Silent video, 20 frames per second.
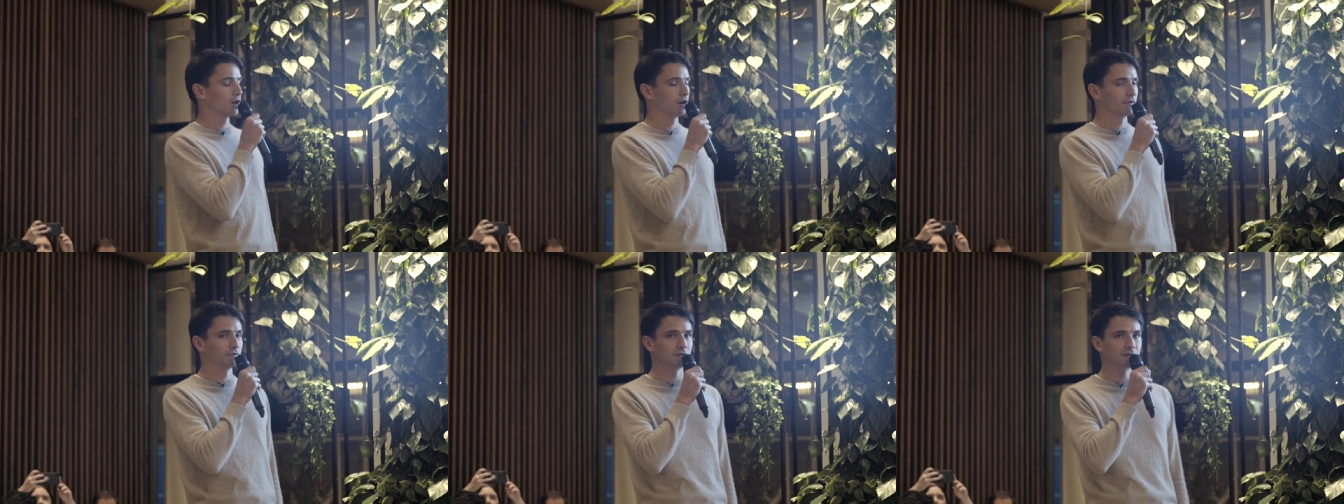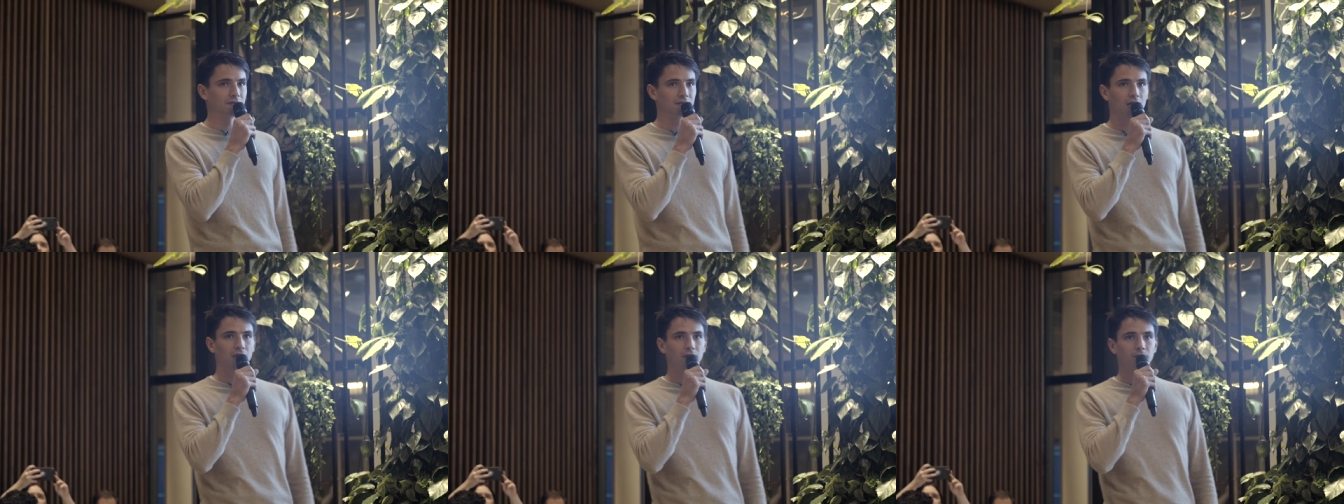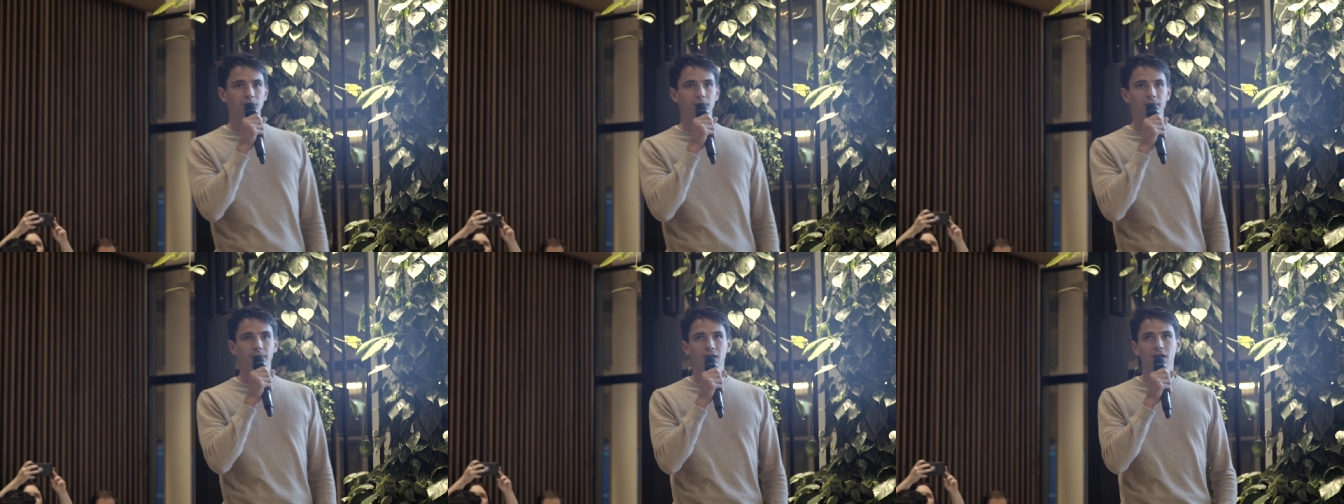of this
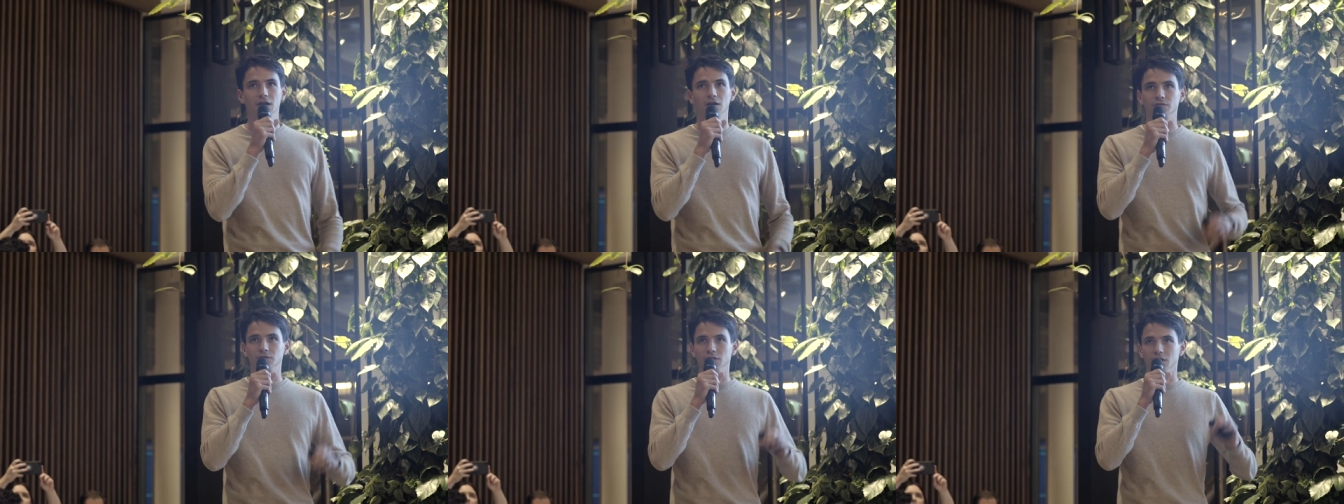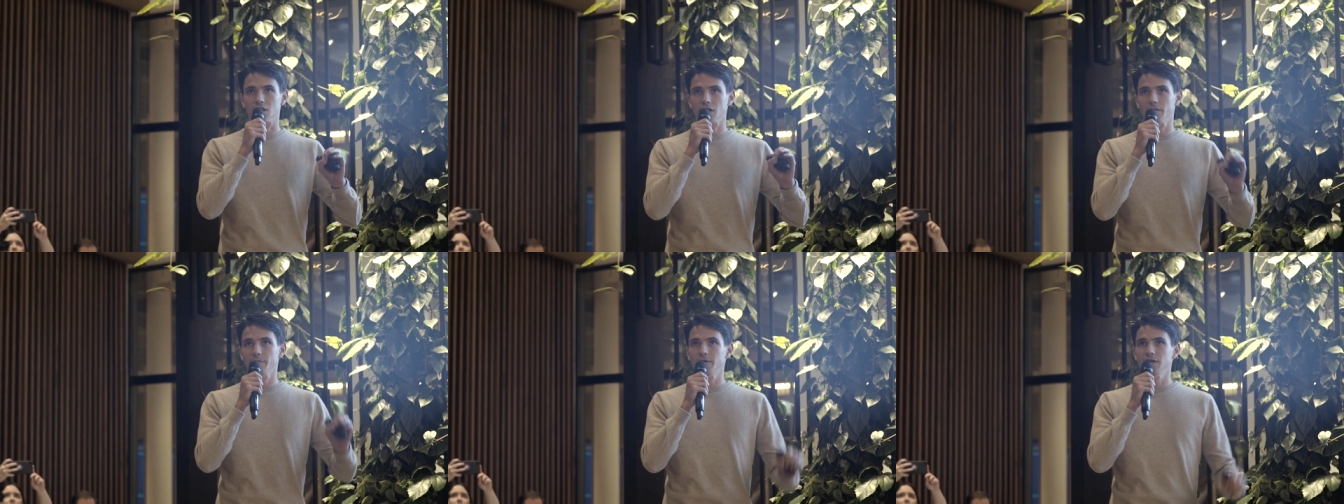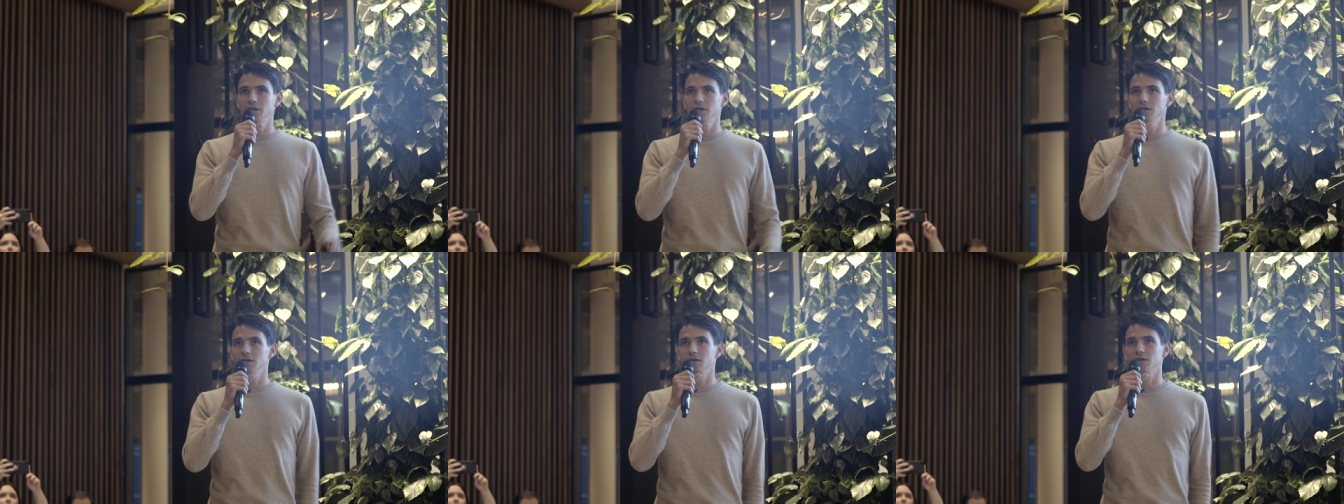game and of the
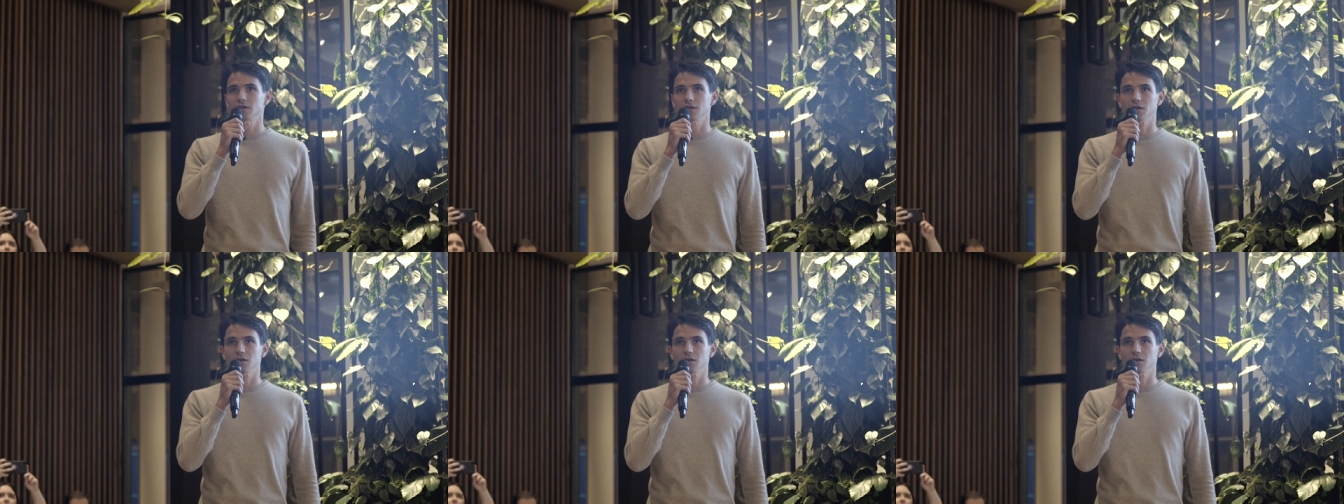company,